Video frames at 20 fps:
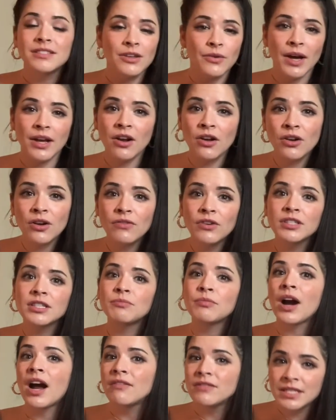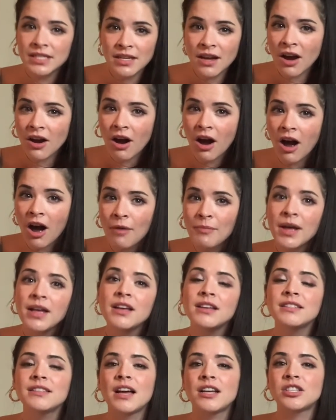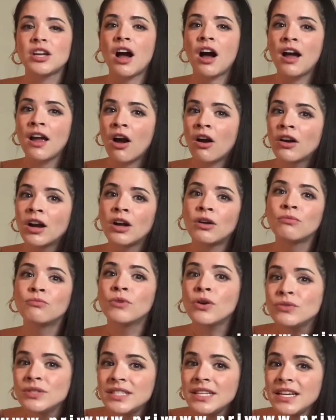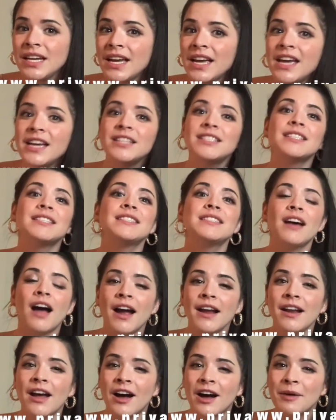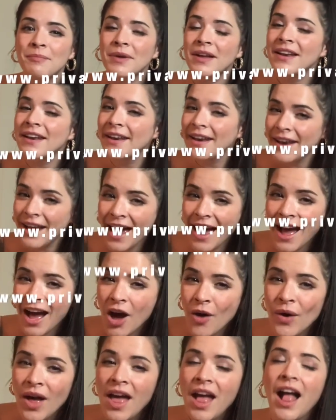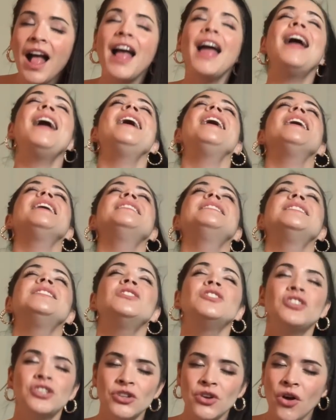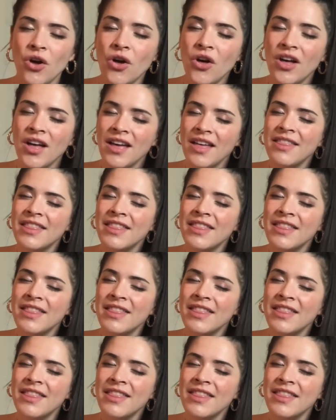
head on over to privacy.com/IRLrosie to sign up now and enjoy.